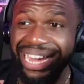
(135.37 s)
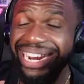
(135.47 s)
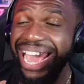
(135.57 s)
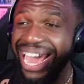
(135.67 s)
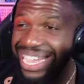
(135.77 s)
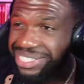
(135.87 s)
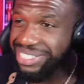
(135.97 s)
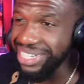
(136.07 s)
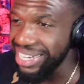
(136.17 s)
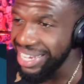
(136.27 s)
In an
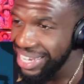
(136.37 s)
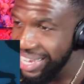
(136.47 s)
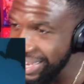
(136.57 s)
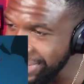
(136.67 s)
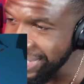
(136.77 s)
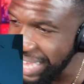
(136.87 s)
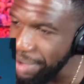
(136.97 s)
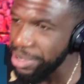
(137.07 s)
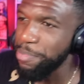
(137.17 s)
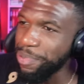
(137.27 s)
instant. He said,
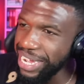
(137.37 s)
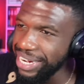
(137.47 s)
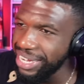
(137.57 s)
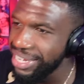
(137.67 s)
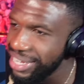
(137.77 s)
stop complaining.